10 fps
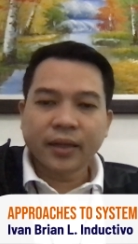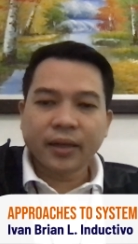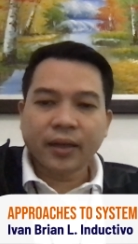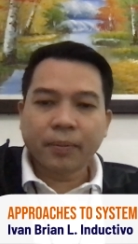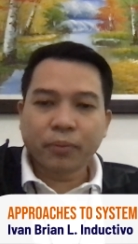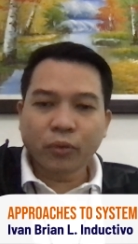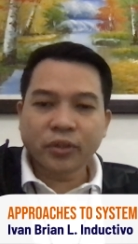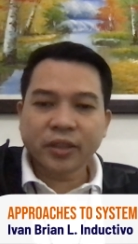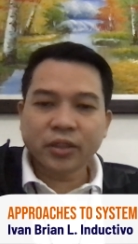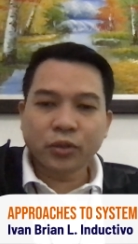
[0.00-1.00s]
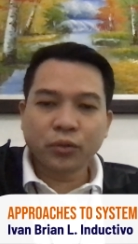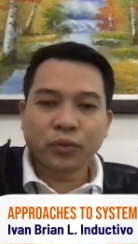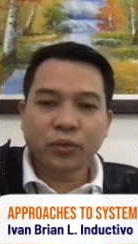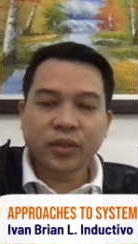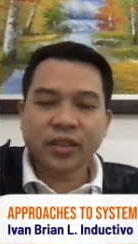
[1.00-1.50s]
approaches
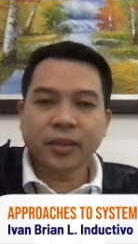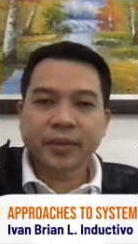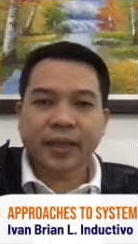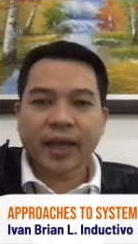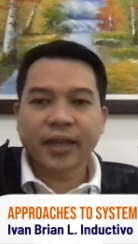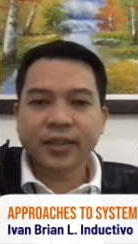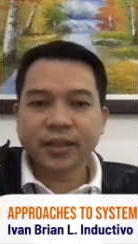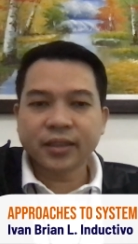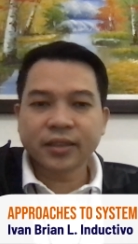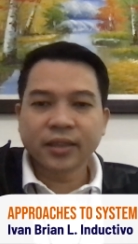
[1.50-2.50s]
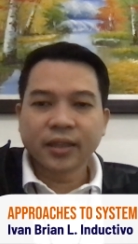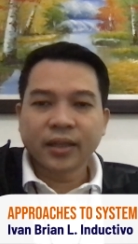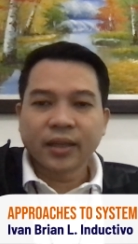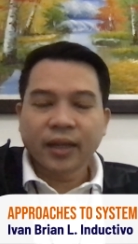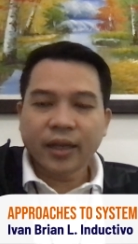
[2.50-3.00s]
to systems analysis
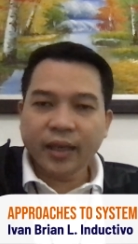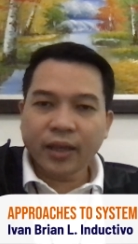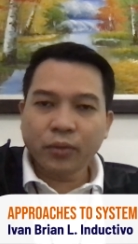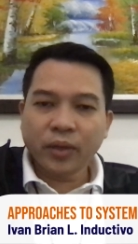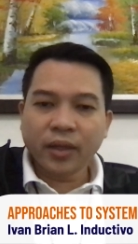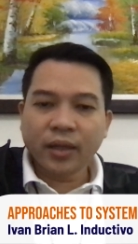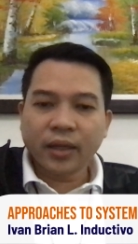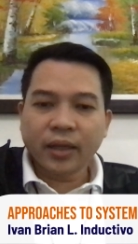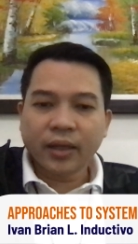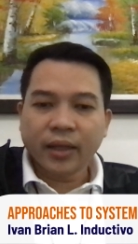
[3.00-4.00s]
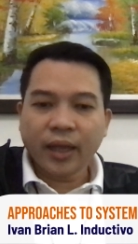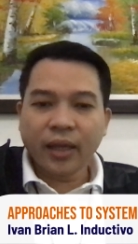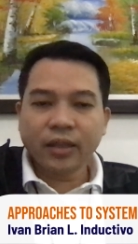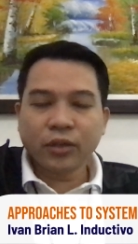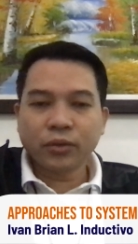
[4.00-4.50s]
again will
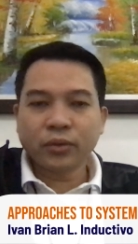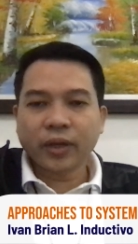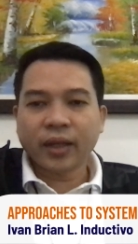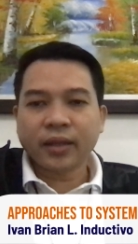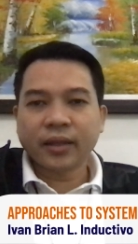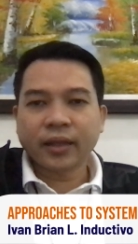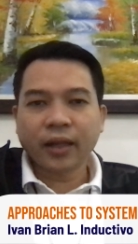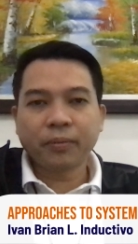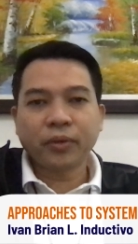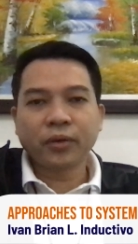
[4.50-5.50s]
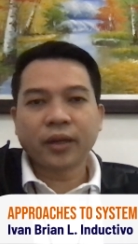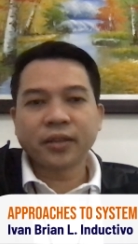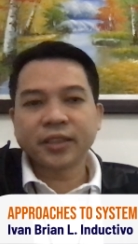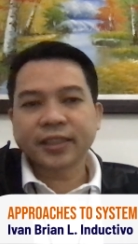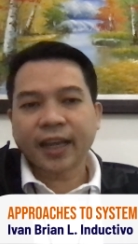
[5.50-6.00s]
aid you and help you
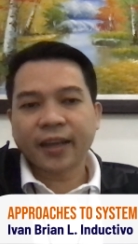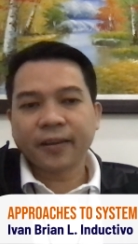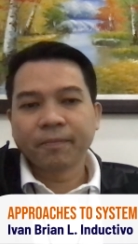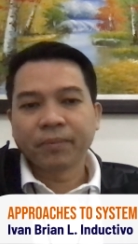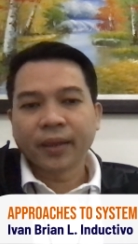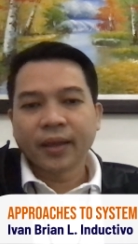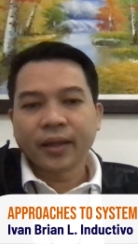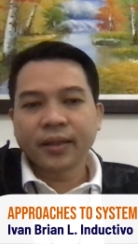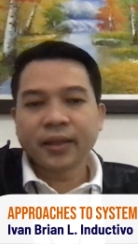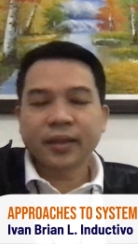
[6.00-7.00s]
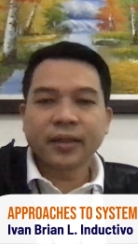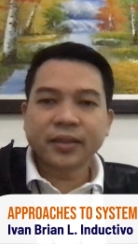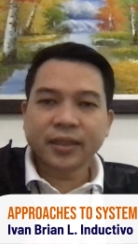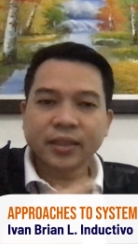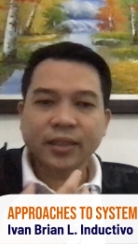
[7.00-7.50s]
understand that the
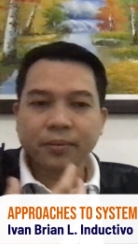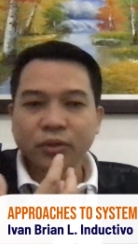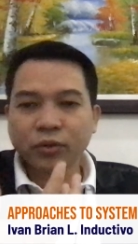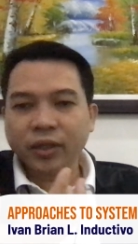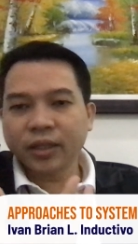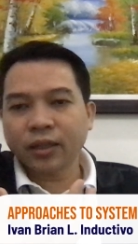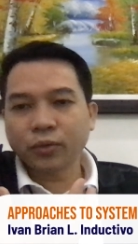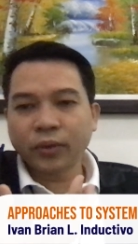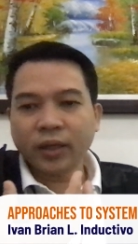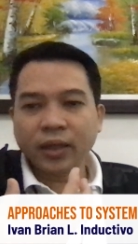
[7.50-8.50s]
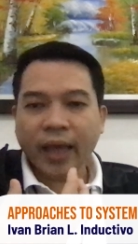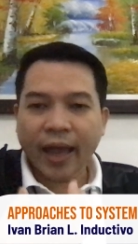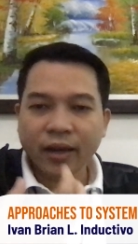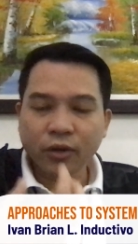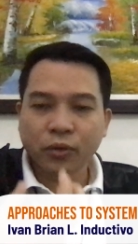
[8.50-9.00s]
system theory that we
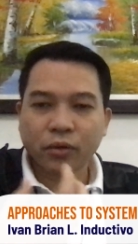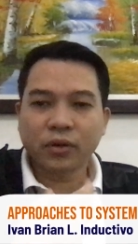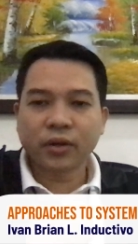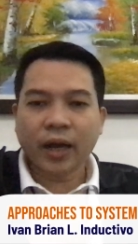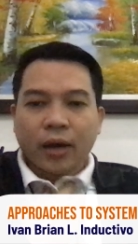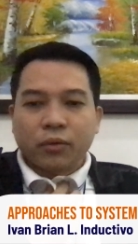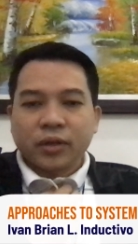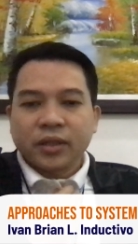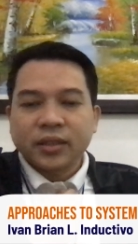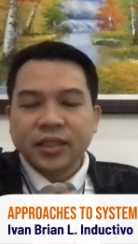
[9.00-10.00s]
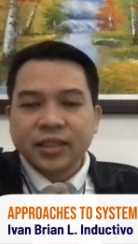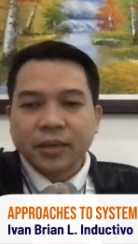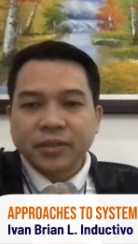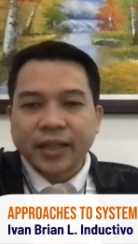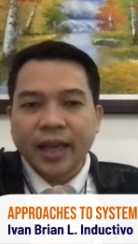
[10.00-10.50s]
anchor our
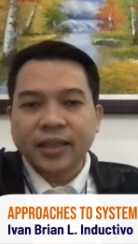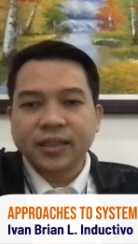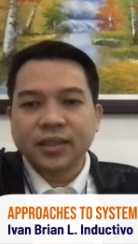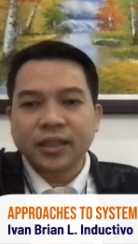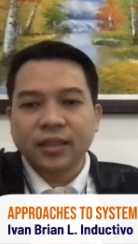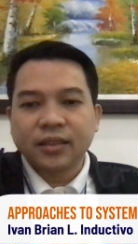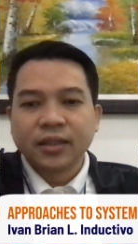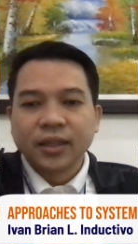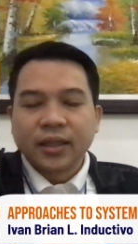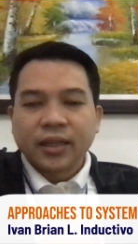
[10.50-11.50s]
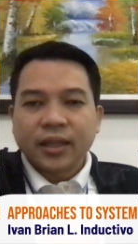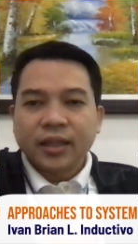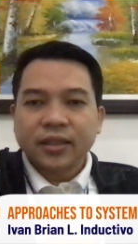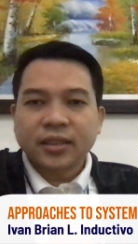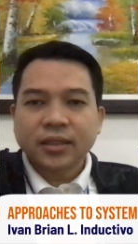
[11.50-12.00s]
systems analysis here
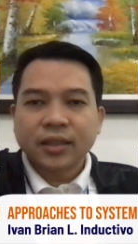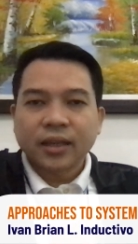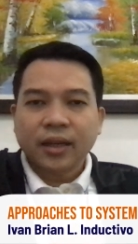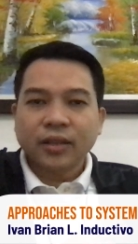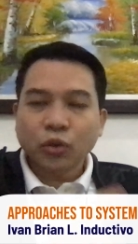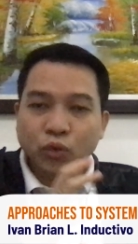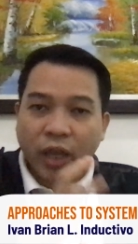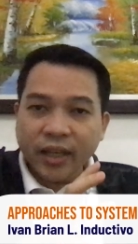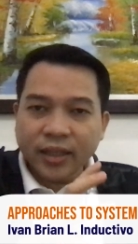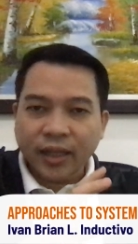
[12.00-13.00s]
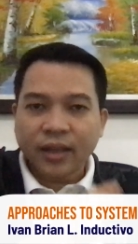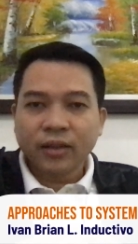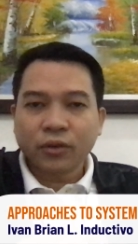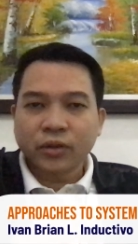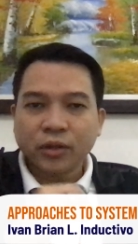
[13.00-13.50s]
is a societal
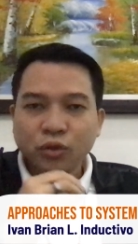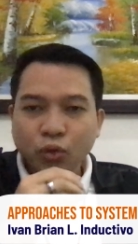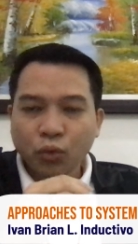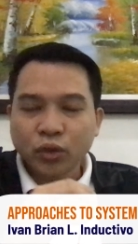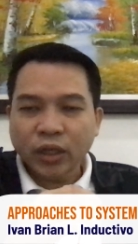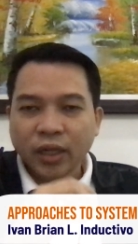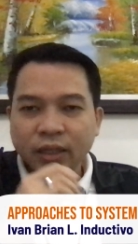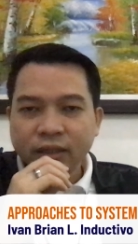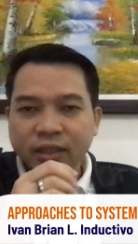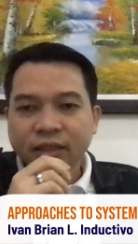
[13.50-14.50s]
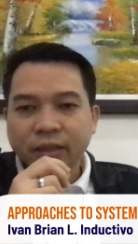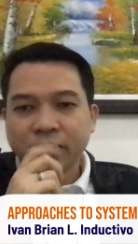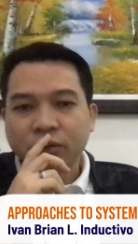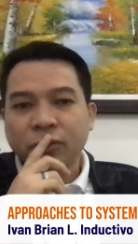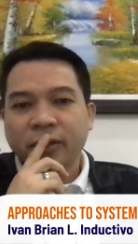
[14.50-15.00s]
or a social systems
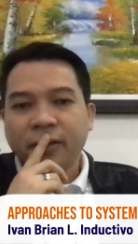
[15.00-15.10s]
theory.